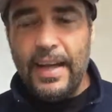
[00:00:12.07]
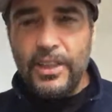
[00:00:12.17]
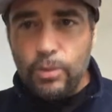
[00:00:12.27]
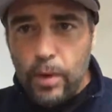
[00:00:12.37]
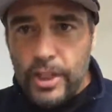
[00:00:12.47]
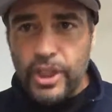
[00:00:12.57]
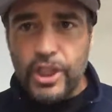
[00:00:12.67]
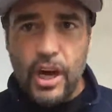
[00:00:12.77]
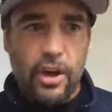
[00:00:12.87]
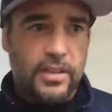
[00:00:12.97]
and I just want to
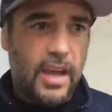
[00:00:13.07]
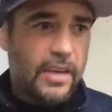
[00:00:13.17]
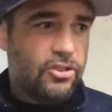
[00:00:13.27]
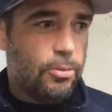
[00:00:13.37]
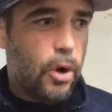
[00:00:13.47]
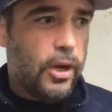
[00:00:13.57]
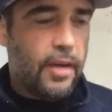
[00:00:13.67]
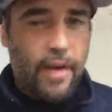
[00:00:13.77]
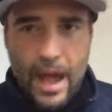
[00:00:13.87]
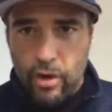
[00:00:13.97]
share a
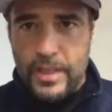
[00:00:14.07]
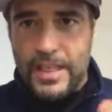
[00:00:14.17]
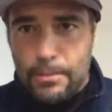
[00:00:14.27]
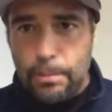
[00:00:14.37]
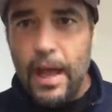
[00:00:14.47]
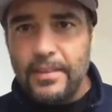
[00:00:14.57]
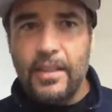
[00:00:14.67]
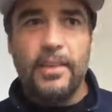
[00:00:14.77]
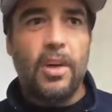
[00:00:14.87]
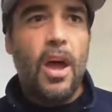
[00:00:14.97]
testimony of how he
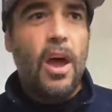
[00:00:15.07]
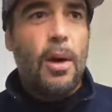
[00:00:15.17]
blessed us.